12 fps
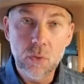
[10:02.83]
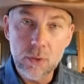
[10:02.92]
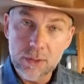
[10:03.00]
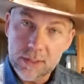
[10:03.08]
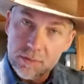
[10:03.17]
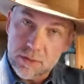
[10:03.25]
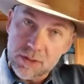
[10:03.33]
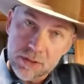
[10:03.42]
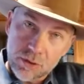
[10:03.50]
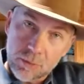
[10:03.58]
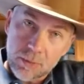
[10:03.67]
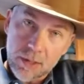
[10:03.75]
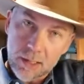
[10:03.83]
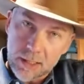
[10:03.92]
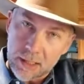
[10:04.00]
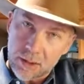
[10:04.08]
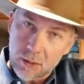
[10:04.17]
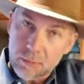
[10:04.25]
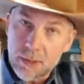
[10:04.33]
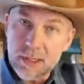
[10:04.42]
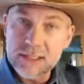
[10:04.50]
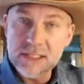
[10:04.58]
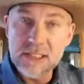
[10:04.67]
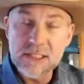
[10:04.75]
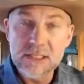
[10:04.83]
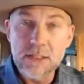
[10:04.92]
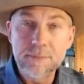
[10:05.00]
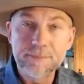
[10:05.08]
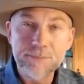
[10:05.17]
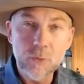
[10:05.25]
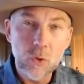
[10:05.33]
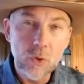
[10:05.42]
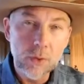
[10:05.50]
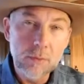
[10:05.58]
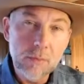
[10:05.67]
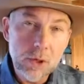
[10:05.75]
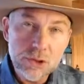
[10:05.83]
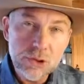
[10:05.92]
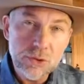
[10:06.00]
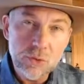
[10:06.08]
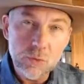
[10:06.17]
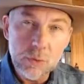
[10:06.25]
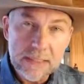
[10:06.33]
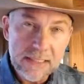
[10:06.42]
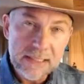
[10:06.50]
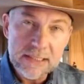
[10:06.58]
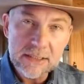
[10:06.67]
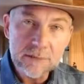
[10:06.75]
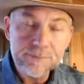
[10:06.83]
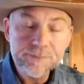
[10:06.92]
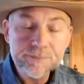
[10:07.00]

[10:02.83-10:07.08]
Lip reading: organ within your body or body system or an emotional release,